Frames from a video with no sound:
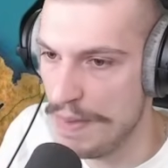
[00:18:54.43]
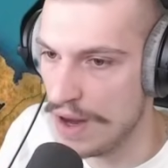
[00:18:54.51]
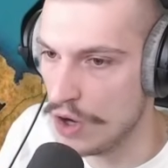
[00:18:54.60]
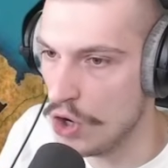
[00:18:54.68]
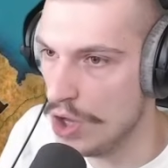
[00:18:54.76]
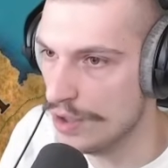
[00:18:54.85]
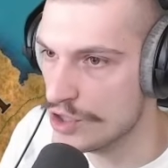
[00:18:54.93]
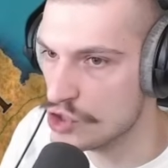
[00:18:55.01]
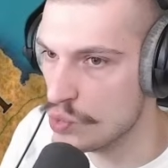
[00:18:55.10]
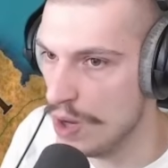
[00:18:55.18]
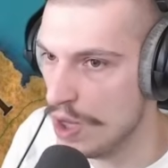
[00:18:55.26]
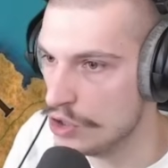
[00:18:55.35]
Bengal
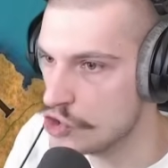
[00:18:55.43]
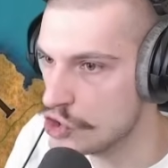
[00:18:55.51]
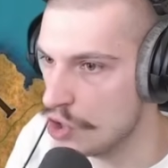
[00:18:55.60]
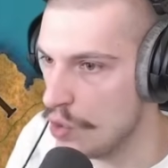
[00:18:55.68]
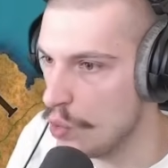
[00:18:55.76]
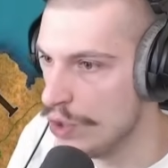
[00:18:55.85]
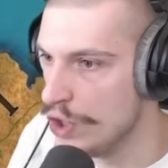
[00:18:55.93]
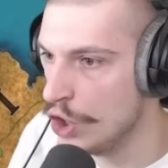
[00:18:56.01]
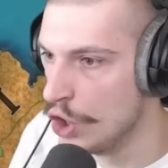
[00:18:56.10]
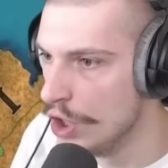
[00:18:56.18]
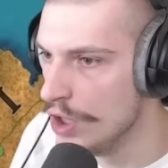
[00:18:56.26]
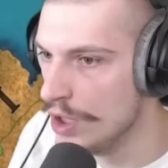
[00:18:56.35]
as well, so we
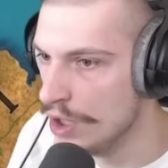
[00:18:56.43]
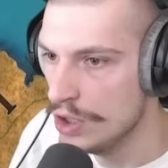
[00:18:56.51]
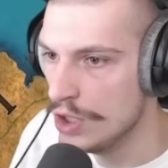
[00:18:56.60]
could,